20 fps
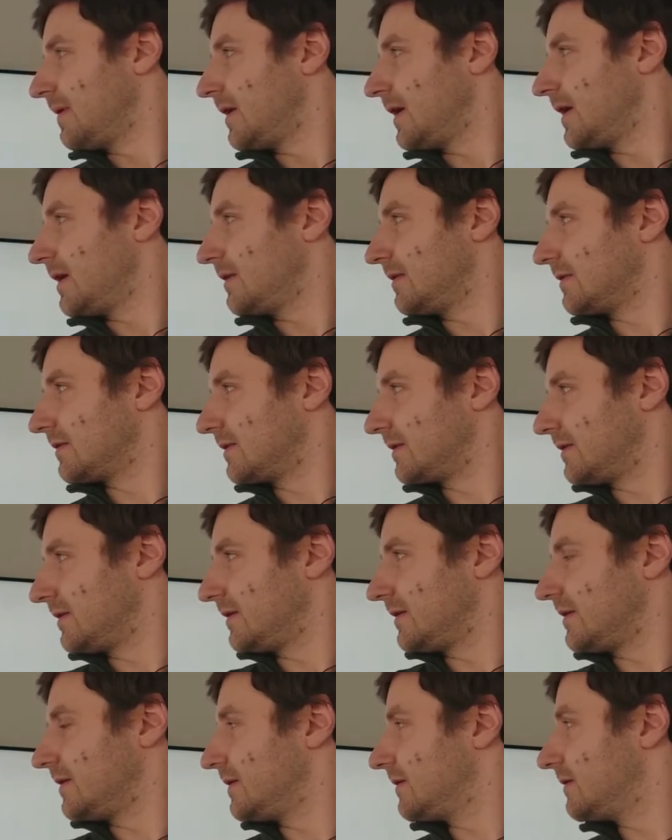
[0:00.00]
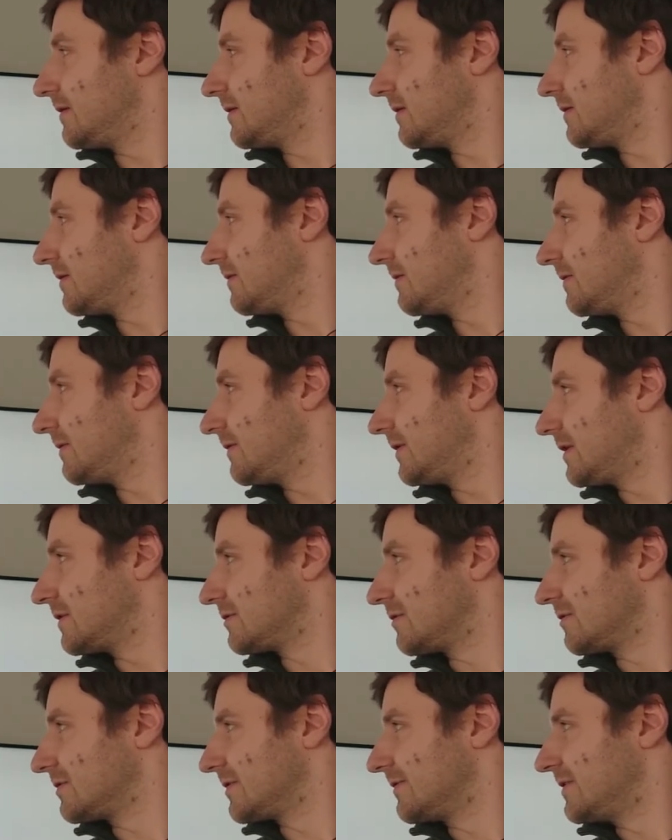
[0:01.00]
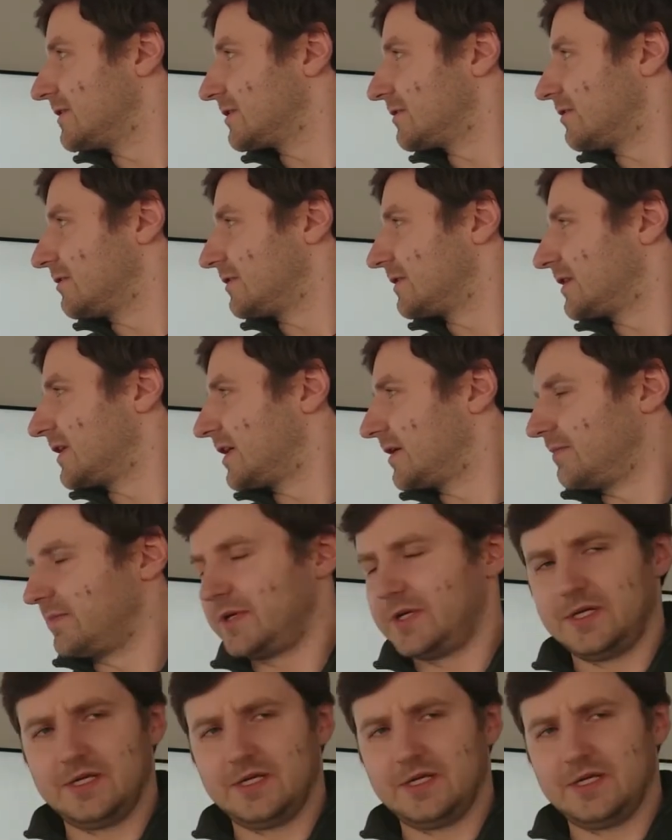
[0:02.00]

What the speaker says: And there's also this called term